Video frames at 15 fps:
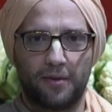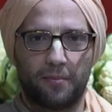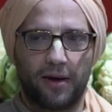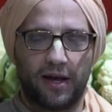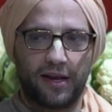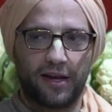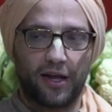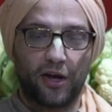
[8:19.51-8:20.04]

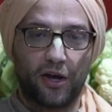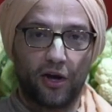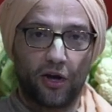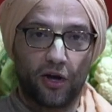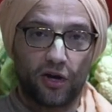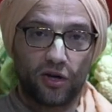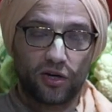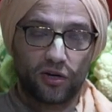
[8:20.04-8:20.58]
But
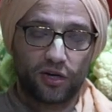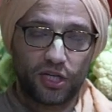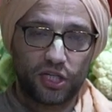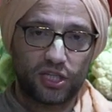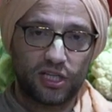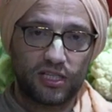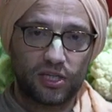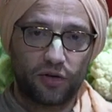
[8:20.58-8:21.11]

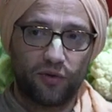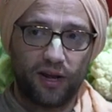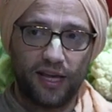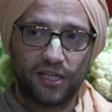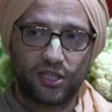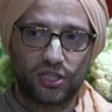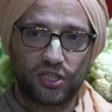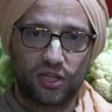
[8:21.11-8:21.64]
Krishna has
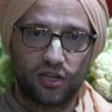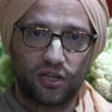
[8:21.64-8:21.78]
arranged